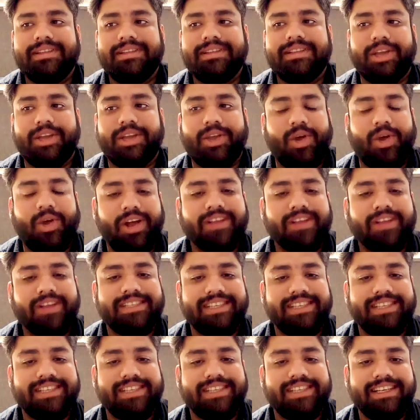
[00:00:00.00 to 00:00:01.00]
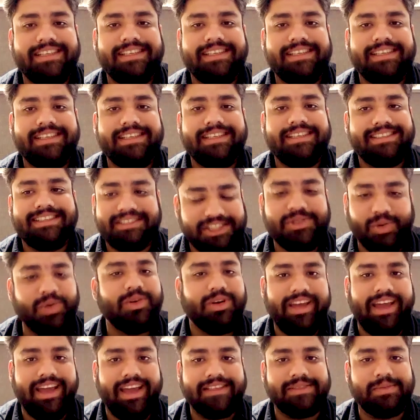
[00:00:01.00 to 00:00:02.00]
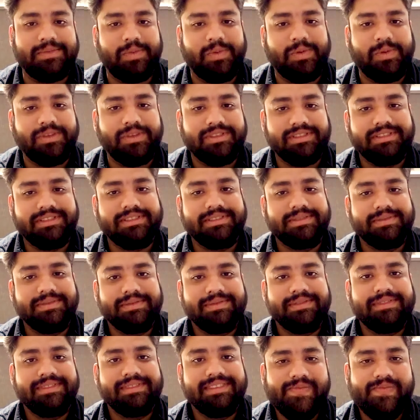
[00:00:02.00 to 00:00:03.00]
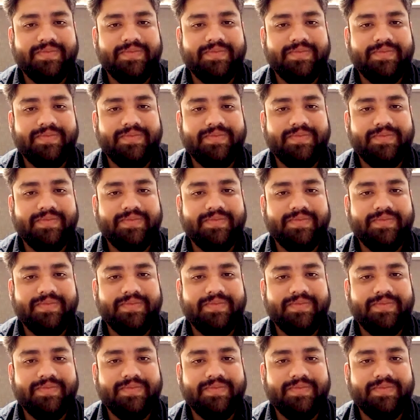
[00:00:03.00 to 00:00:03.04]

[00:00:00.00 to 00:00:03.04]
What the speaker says: The curiosity just took you away, I suppose.